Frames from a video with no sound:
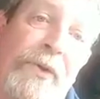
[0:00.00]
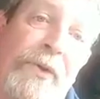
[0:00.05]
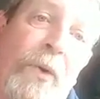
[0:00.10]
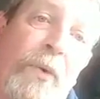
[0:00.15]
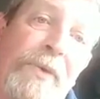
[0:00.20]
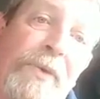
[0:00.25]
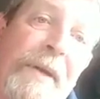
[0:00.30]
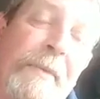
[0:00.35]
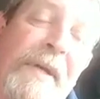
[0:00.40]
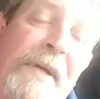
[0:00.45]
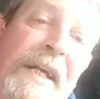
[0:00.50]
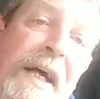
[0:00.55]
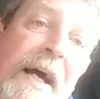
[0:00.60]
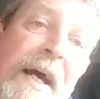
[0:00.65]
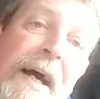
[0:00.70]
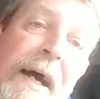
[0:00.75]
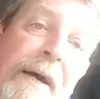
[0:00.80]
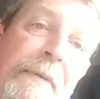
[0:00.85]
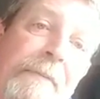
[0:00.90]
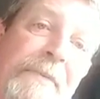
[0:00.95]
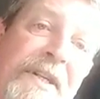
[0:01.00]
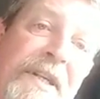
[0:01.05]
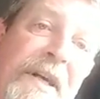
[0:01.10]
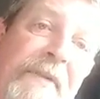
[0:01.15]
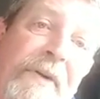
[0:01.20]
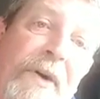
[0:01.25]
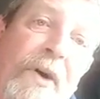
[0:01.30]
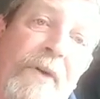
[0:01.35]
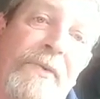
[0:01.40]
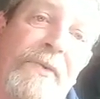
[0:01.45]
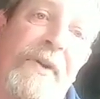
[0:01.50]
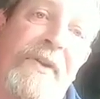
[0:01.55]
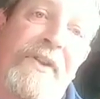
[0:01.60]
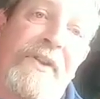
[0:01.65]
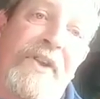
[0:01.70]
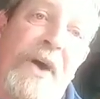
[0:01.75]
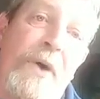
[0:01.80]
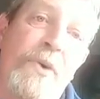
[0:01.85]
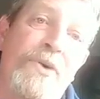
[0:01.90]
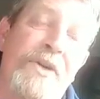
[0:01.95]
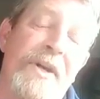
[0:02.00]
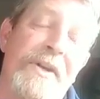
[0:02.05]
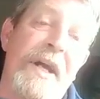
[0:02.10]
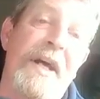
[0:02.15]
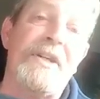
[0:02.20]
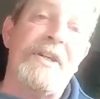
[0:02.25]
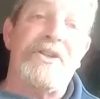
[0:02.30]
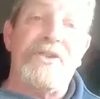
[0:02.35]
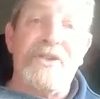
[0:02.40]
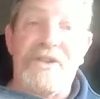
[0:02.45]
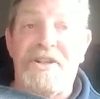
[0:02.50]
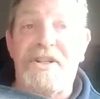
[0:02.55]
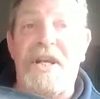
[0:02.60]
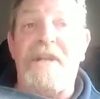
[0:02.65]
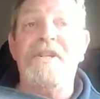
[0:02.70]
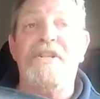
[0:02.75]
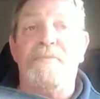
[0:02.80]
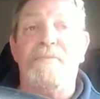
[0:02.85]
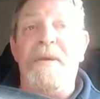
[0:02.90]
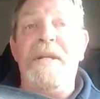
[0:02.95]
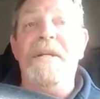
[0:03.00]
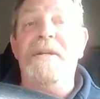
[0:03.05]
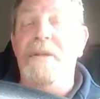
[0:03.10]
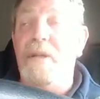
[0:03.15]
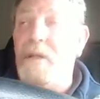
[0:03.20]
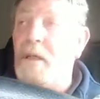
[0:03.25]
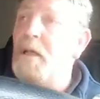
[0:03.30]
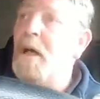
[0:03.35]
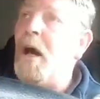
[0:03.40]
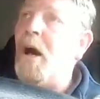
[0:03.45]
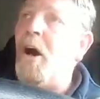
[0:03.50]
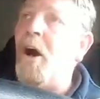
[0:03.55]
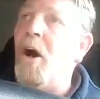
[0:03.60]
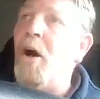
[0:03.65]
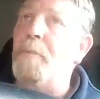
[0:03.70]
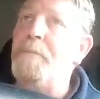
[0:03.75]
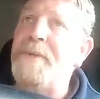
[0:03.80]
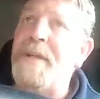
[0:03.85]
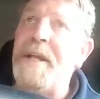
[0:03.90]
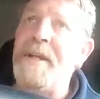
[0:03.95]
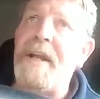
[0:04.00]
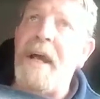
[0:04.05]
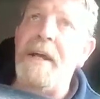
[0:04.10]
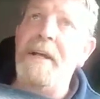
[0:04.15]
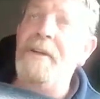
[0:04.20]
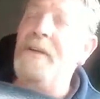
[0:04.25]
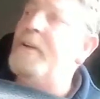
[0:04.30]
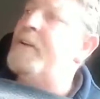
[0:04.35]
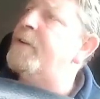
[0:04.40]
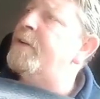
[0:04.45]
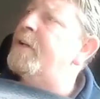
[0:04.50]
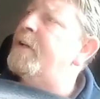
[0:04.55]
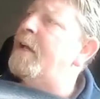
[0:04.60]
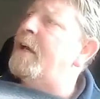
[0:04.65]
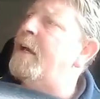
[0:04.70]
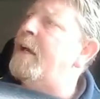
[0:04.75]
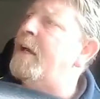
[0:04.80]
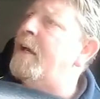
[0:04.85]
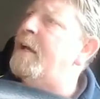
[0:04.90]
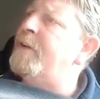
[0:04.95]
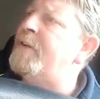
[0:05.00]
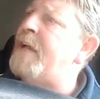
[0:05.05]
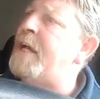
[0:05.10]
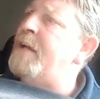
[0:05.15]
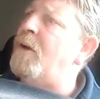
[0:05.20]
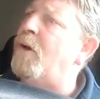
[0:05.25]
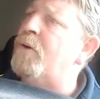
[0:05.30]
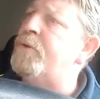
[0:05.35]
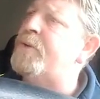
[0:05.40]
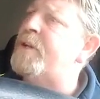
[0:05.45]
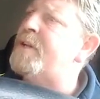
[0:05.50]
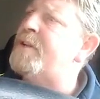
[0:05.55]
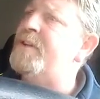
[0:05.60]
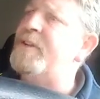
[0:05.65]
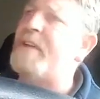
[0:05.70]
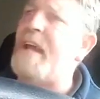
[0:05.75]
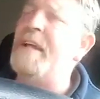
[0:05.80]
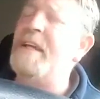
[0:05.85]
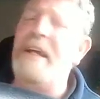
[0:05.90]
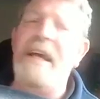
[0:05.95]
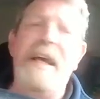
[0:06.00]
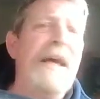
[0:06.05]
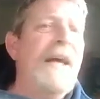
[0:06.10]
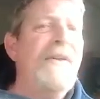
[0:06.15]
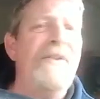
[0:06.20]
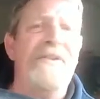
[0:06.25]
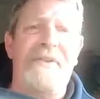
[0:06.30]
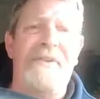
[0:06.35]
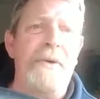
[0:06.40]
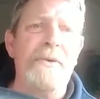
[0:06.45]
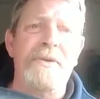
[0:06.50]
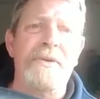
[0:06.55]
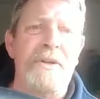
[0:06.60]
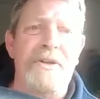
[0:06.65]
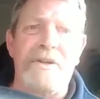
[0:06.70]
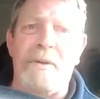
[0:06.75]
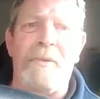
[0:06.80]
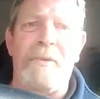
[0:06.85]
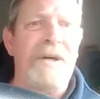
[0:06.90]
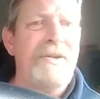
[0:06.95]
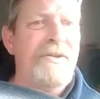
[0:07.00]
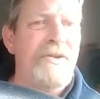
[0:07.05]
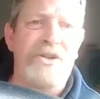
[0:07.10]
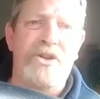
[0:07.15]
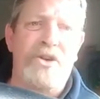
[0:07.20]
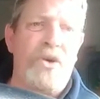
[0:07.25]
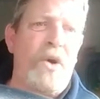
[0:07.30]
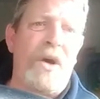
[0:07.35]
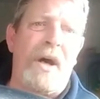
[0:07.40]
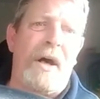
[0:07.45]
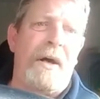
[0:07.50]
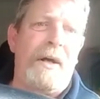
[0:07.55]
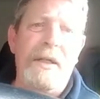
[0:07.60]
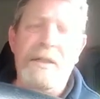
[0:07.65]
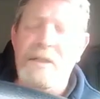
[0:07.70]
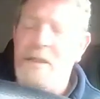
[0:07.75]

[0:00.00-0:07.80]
told they would get 700,000. That's since been up to 998,000 or something like that, just short of